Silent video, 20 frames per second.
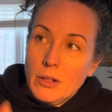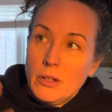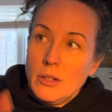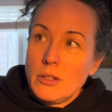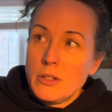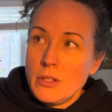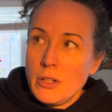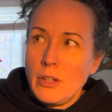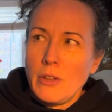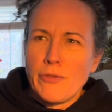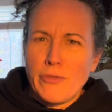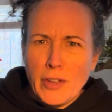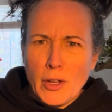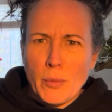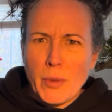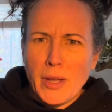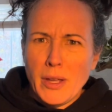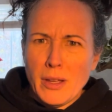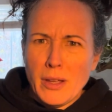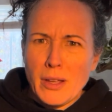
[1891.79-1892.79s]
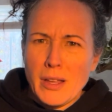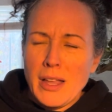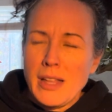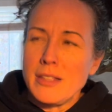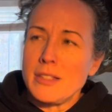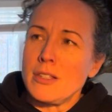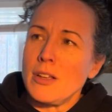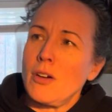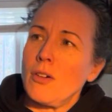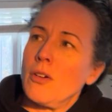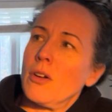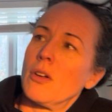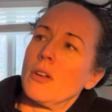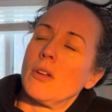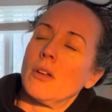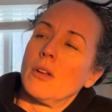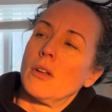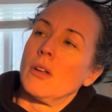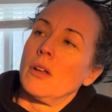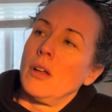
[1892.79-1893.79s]
So you feel me? And so
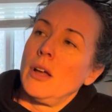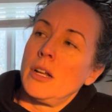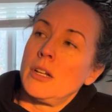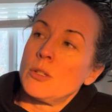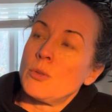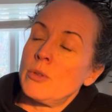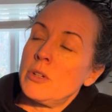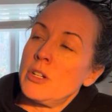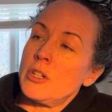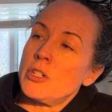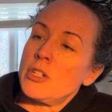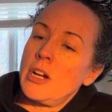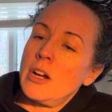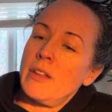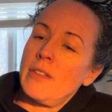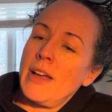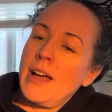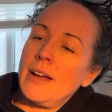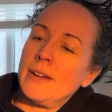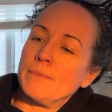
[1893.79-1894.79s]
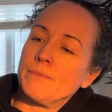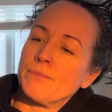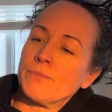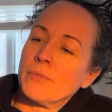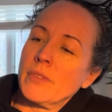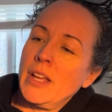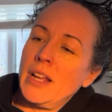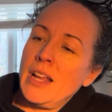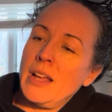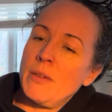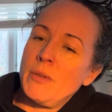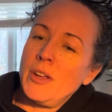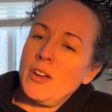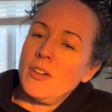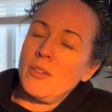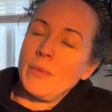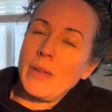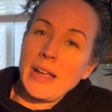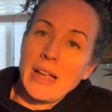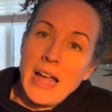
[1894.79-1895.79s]
I just wanted to share that. And I'm here,
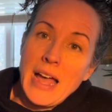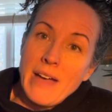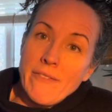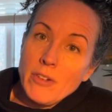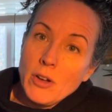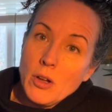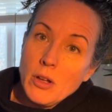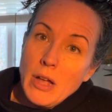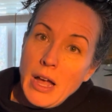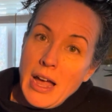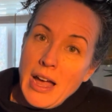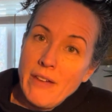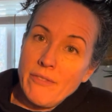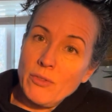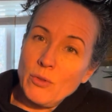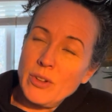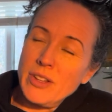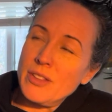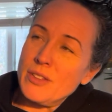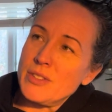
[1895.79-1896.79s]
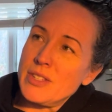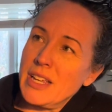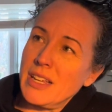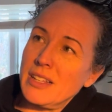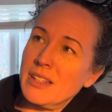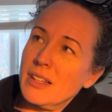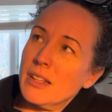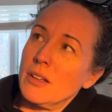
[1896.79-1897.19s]
like, I have one of those like